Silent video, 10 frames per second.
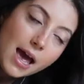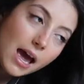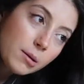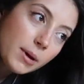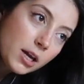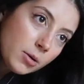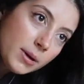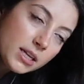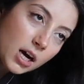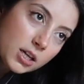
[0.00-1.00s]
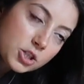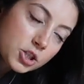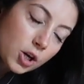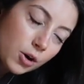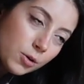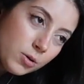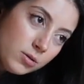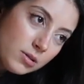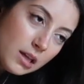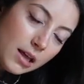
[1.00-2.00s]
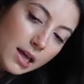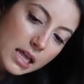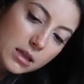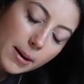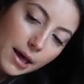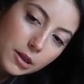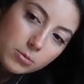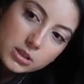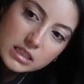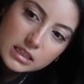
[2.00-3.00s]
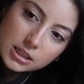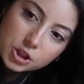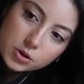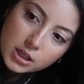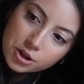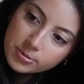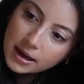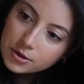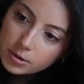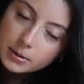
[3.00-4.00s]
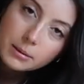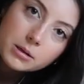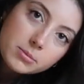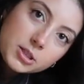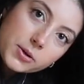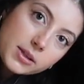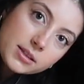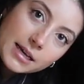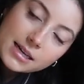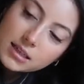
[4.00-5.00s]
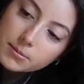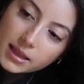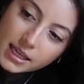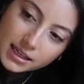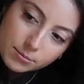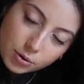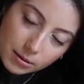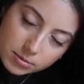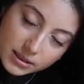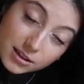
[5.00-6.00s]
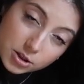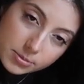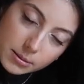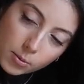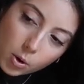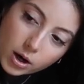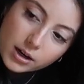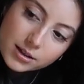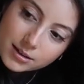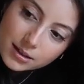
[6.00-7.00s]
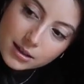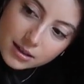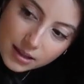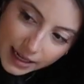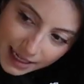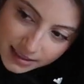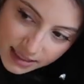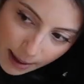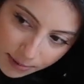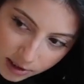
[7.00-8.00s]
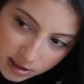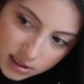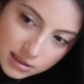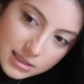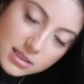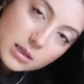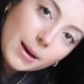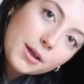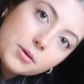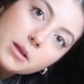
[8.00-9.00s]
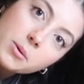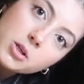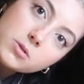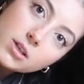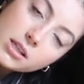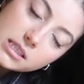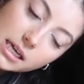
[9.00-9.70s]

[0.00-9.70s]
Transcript: I may or may not show the bathroom, just because I showed the other bathroom, and I'm gonna be doing the exact same thing, probably a little bit more like in depth, just because this is the bathroom that we use all the